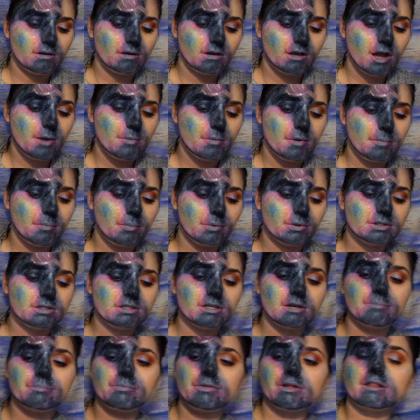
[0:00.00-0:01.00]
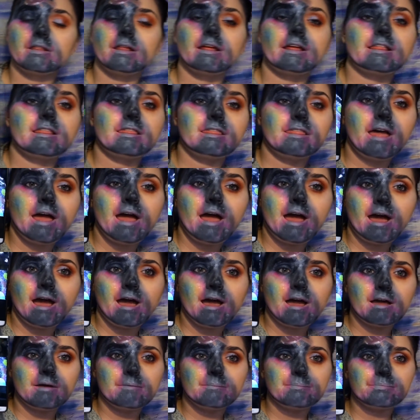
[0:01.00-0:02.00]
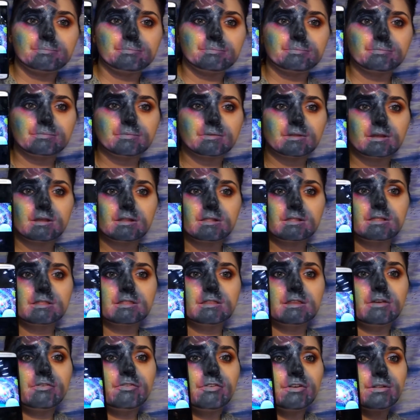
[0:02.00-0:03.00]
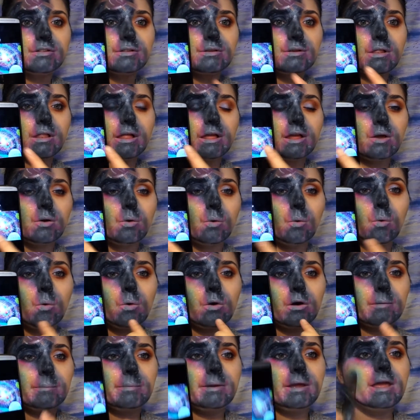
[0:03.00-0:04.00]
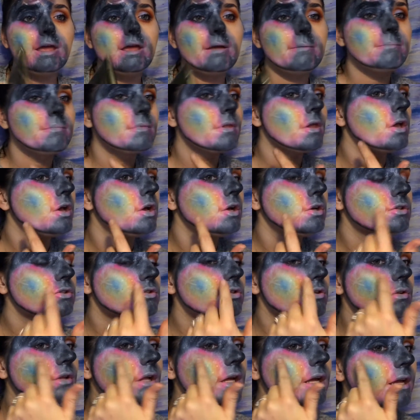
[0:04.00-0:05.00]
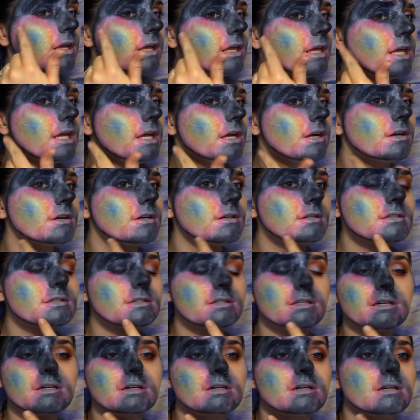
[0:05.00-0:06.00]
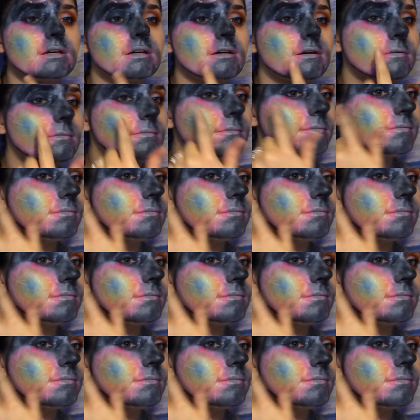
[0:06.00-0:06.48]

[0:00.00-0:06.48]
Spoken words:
come up with something like that, different little like orbit. So like here's the